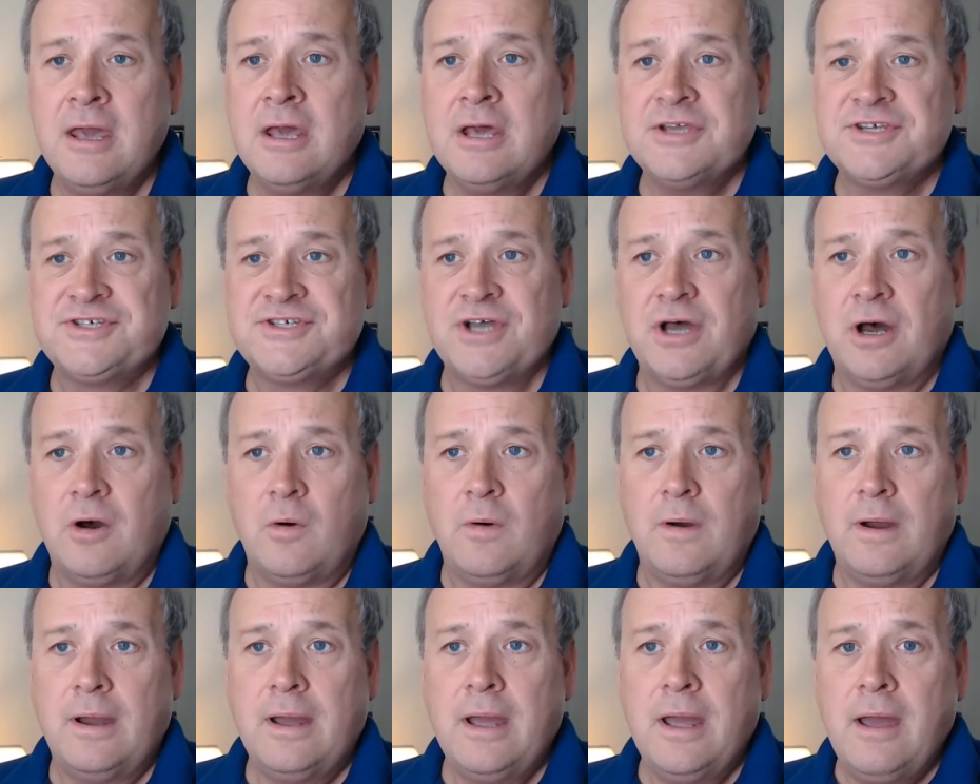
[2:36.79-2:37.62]

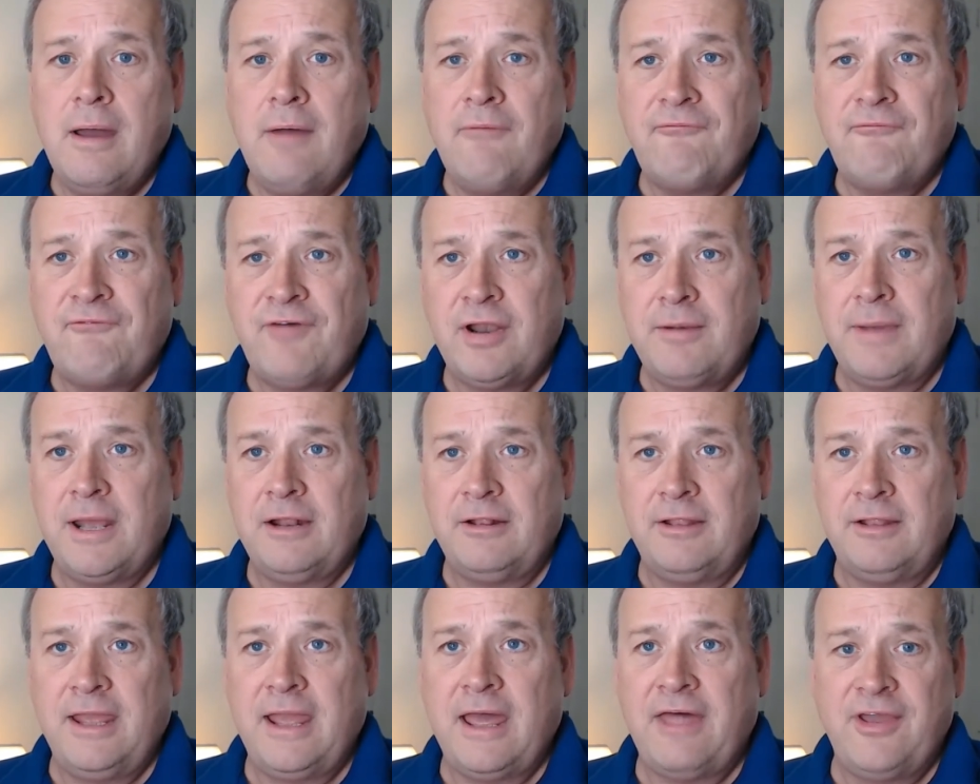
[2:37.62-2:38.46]
So
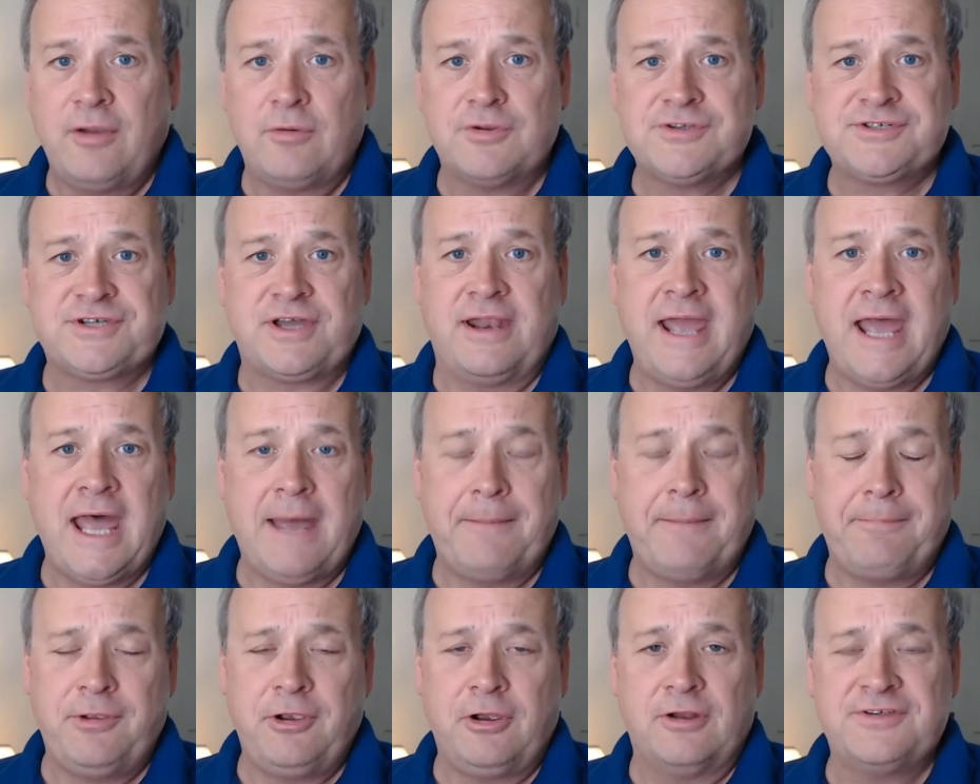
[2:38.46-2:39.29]
fundamentally, I think what's going to
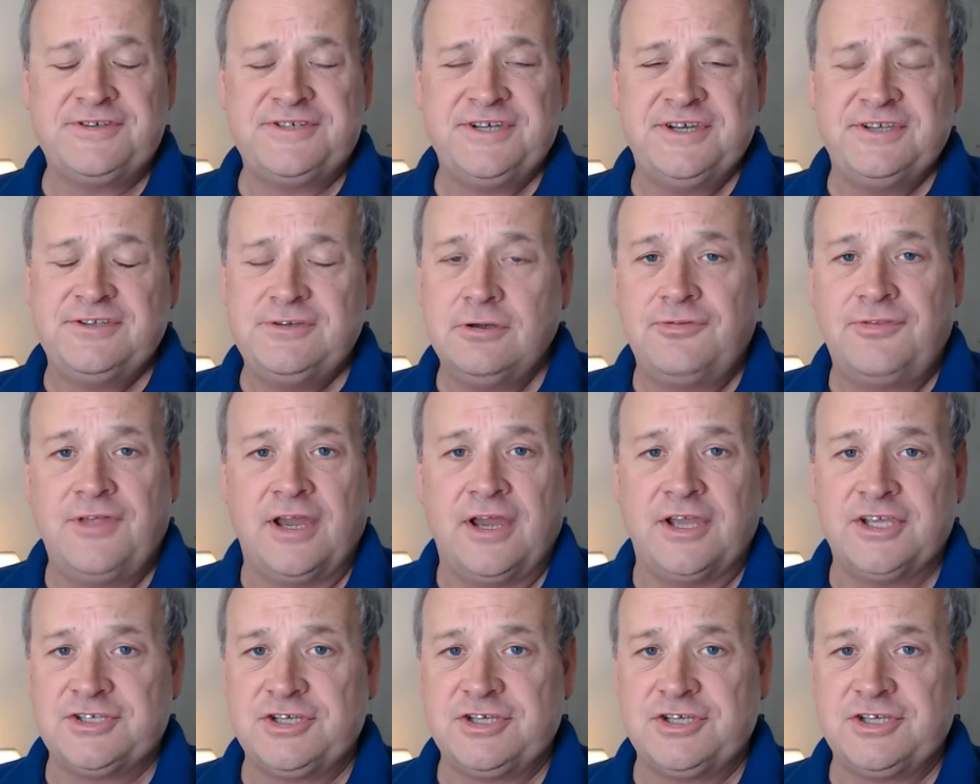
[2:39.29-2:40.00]
happen, you're going to see two things.